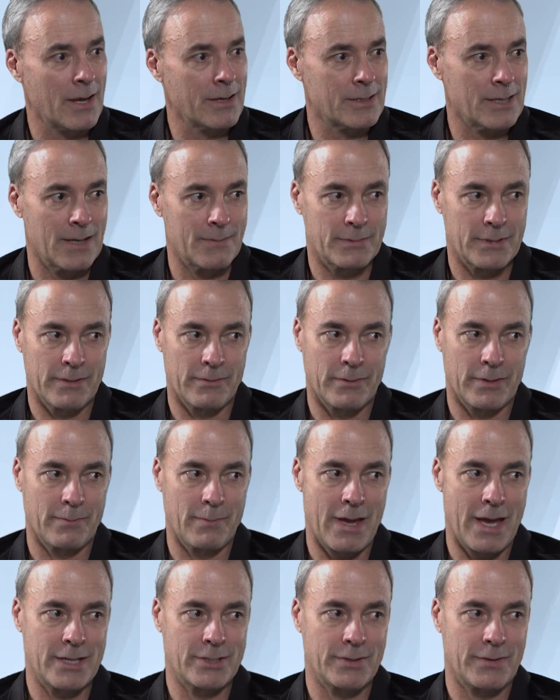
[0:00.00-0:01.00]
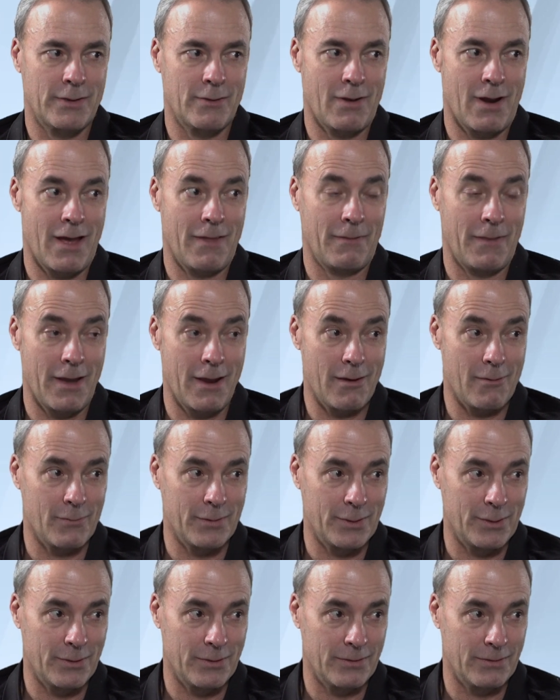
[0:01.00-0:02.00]
of times I would imagine they're not there
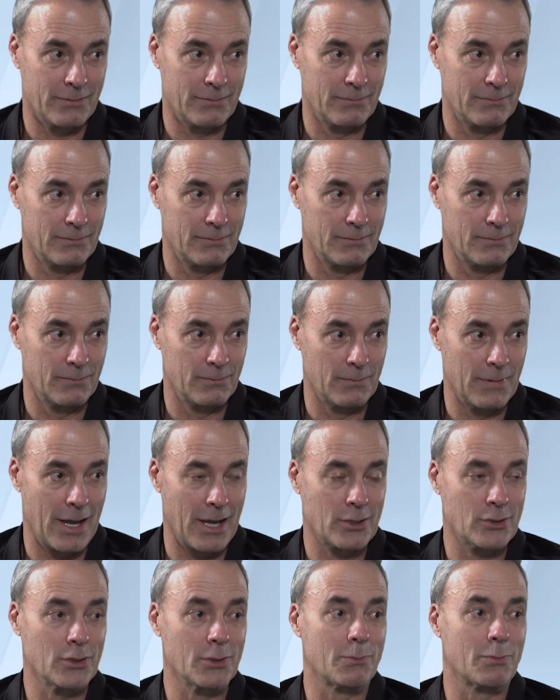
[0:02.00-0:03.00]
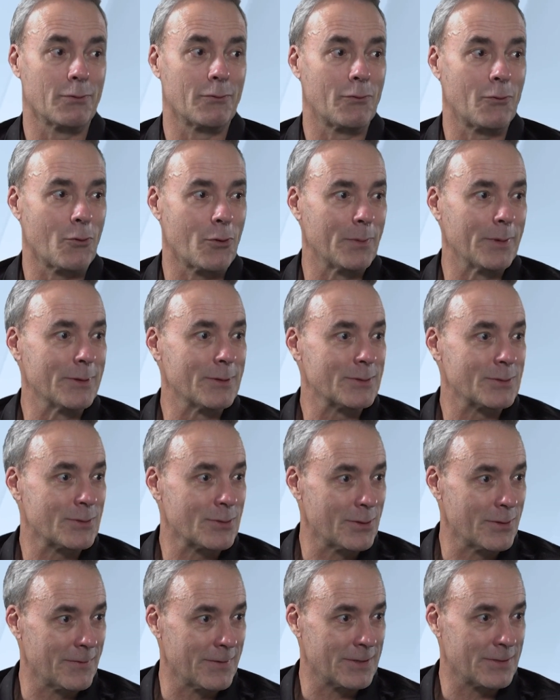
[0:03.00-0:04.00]
when you're actually performing the
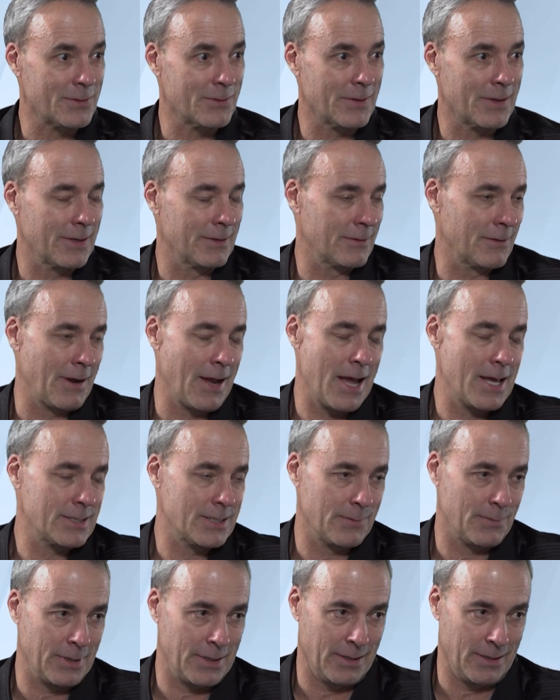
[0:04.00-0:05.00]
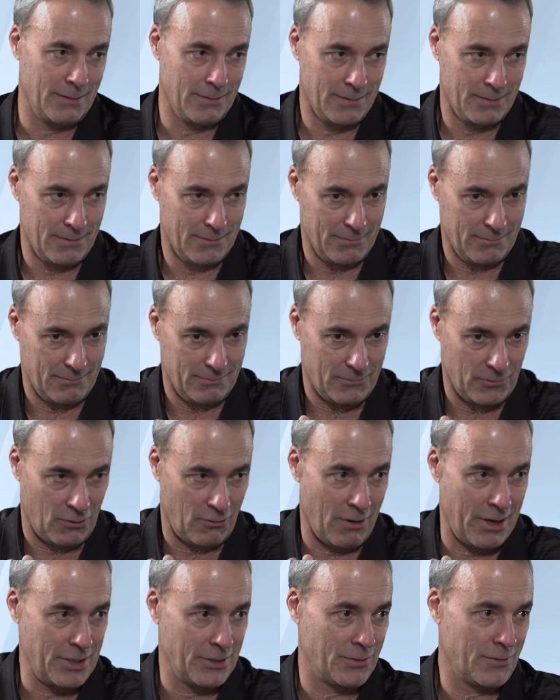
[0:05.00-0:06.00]
service. So there has to be great